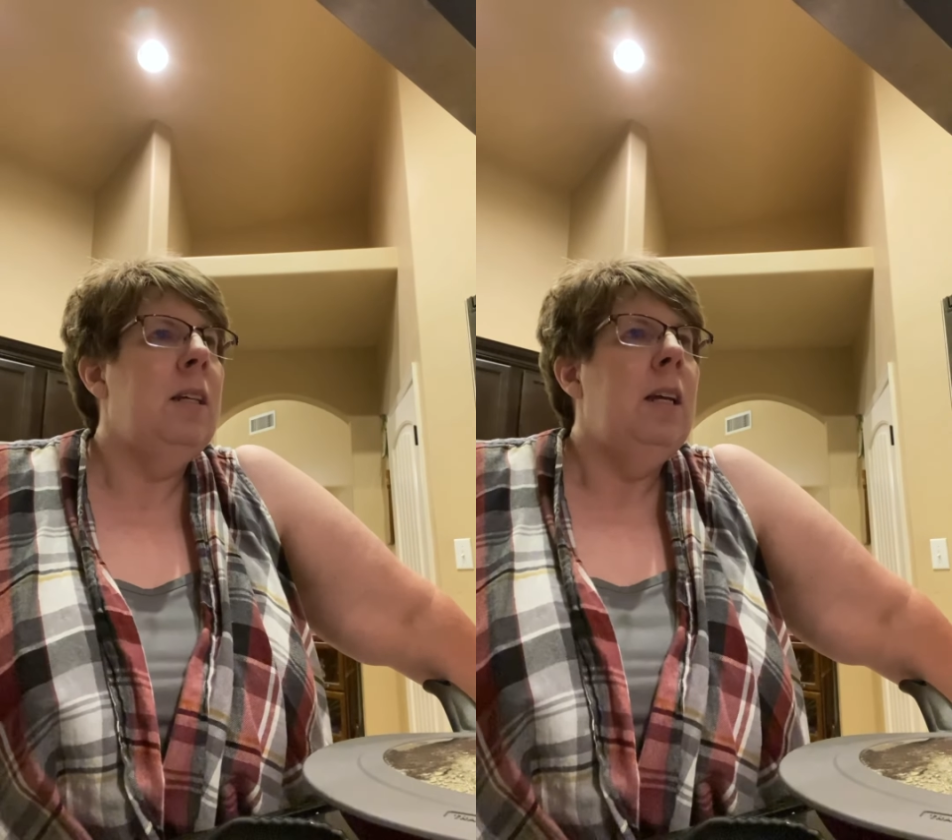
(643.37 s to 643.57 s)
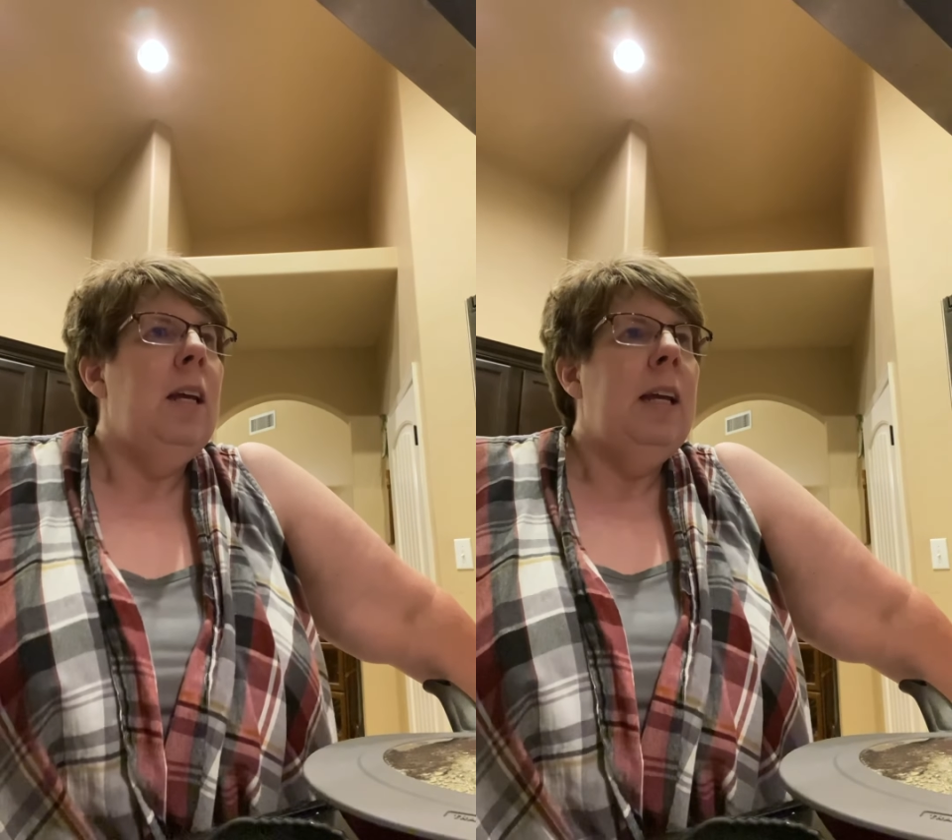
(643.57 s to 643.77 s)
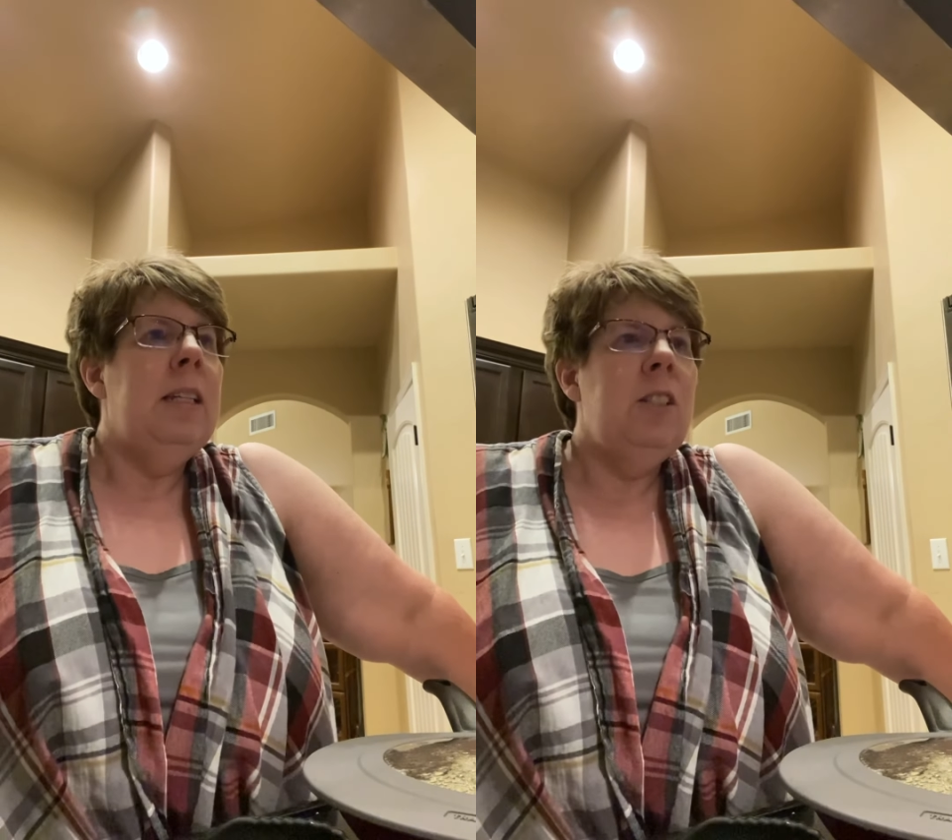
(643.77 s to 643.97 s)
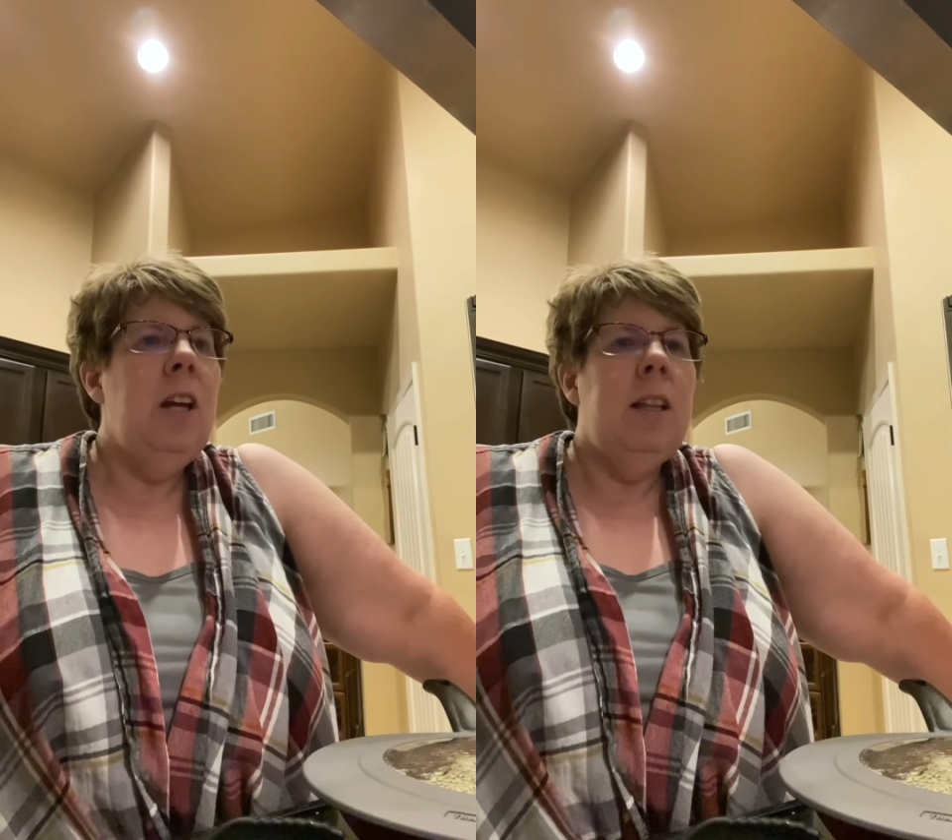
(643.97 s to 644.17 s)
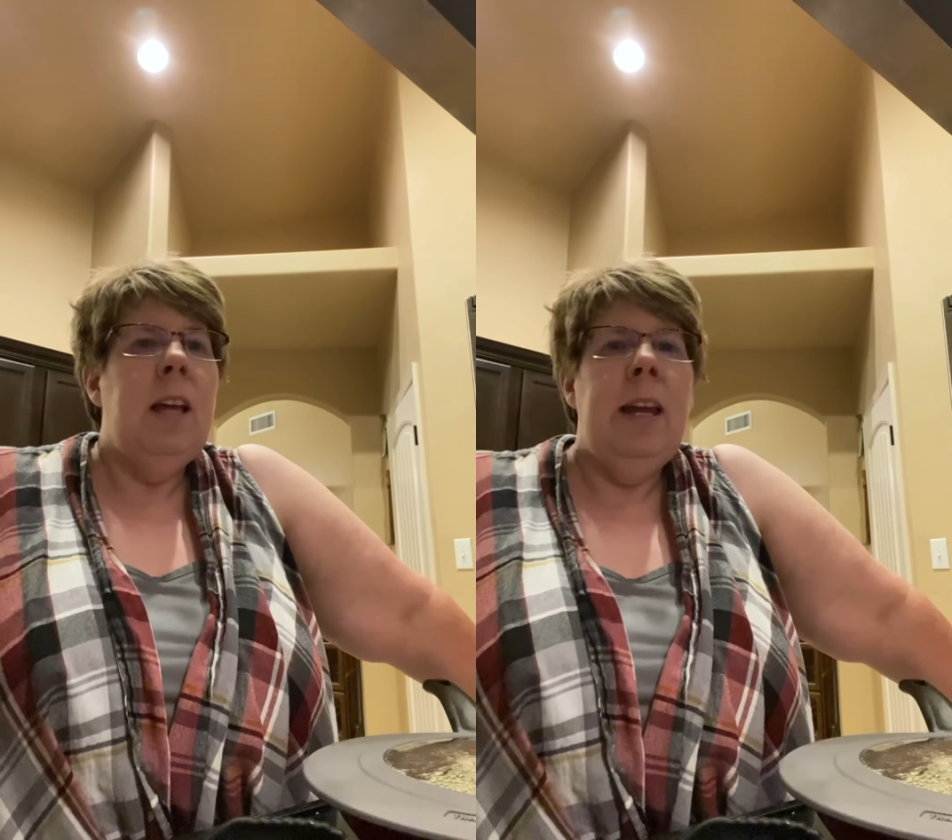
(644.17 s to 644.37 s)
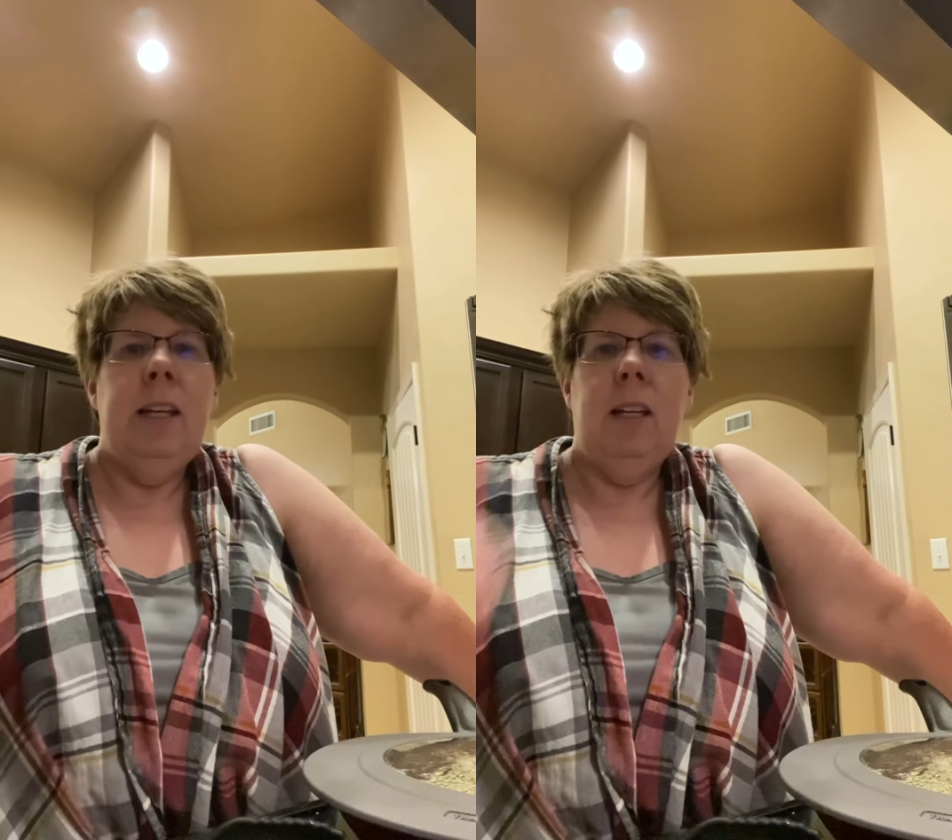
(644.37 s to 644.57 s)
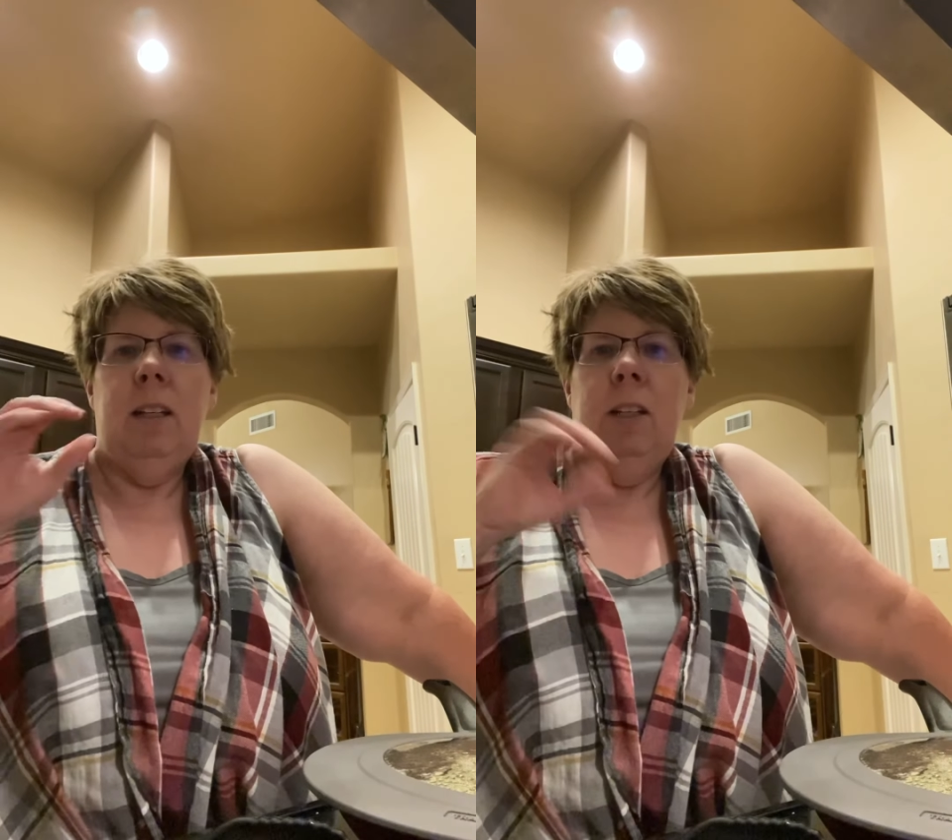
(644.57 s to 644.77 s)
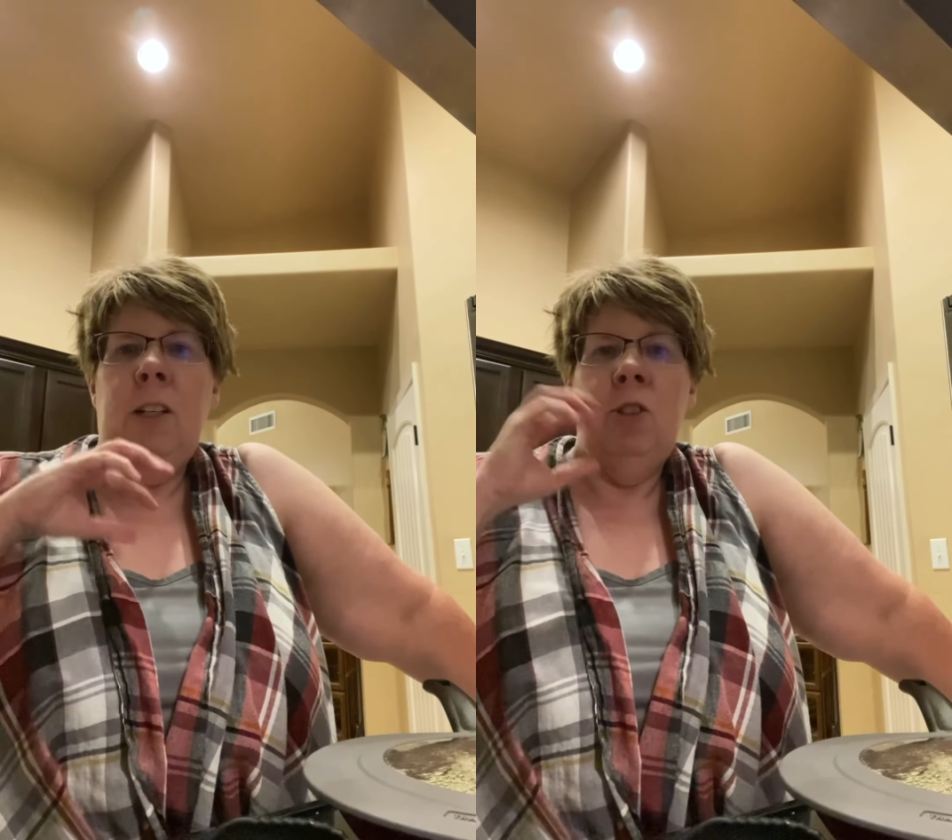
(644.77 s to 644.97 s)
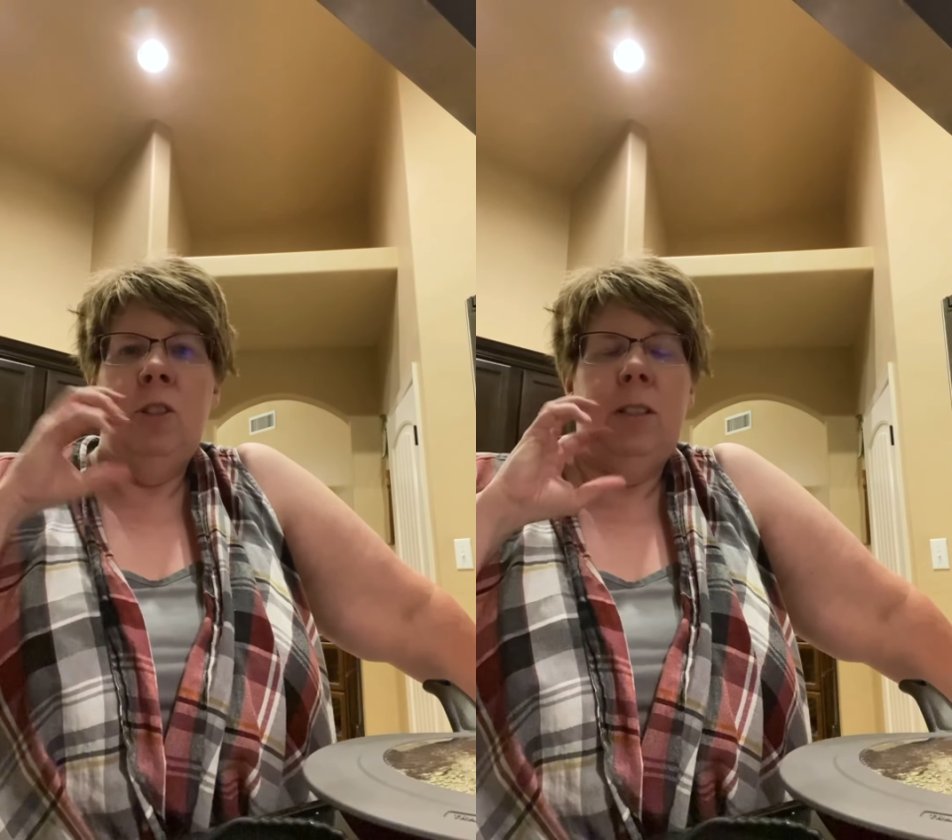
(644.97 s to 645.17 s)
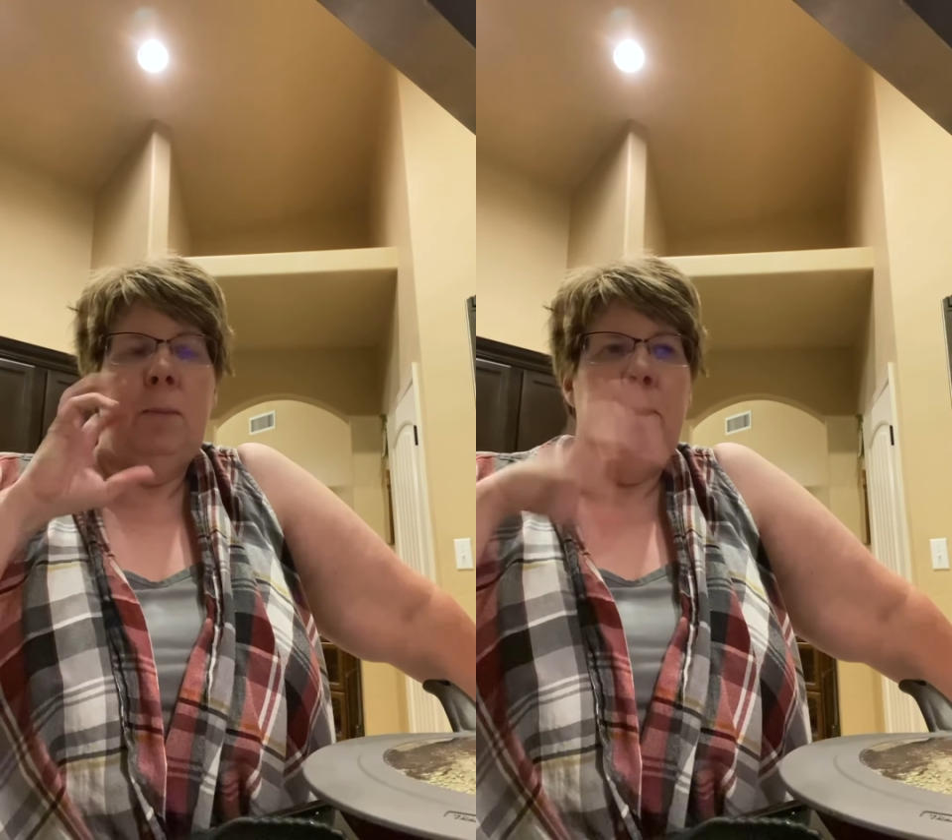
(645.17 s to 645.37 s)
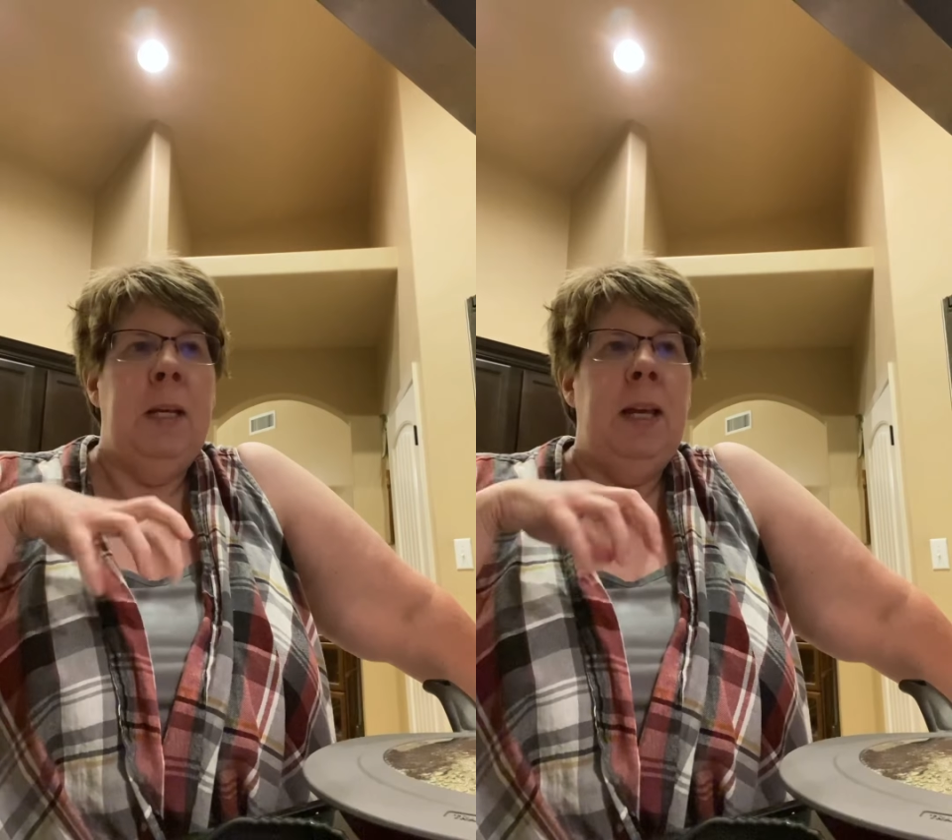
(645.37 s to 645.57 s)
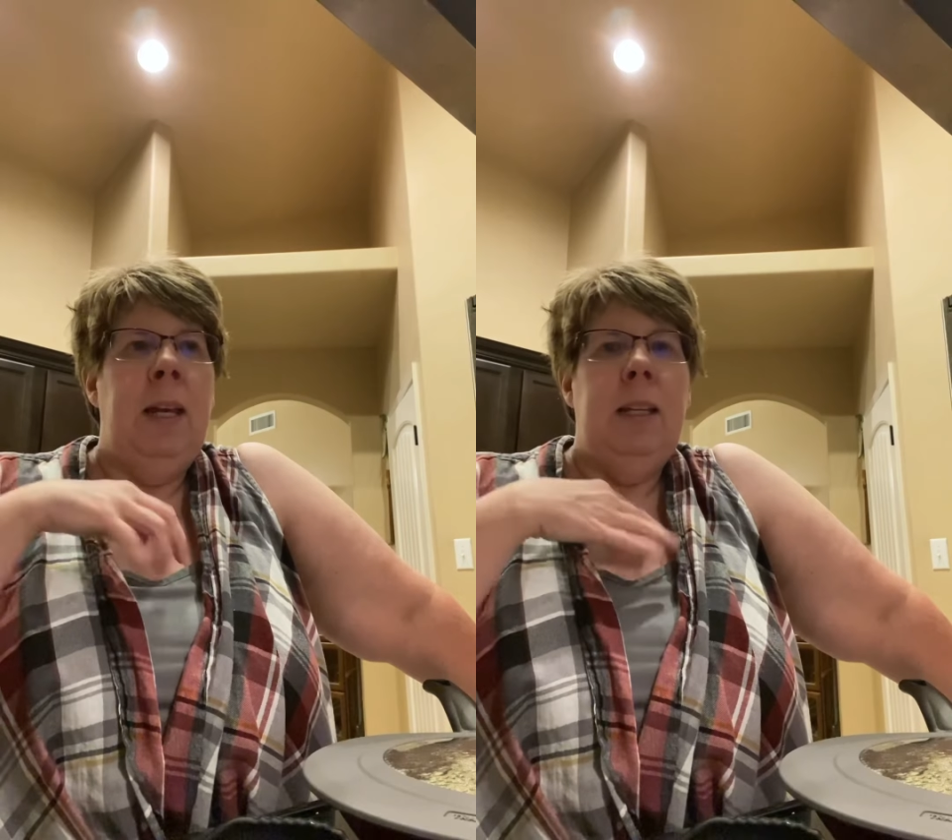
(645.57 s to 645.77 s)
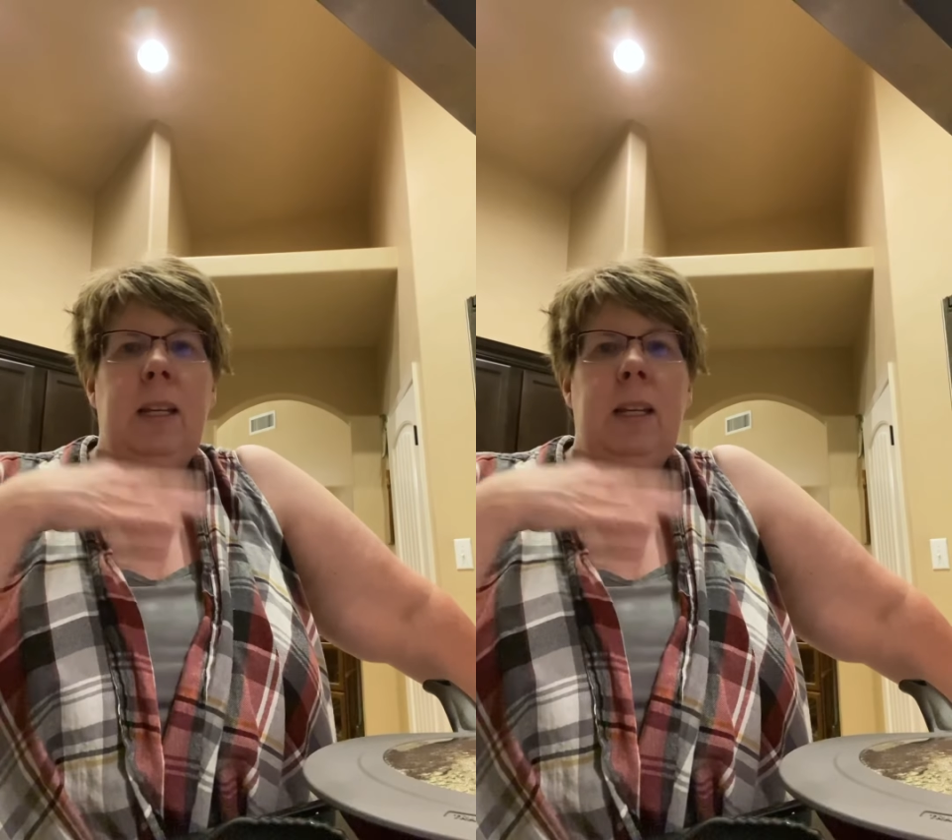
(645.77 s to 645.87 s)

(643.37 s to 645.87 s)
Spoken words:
it's not like you just spit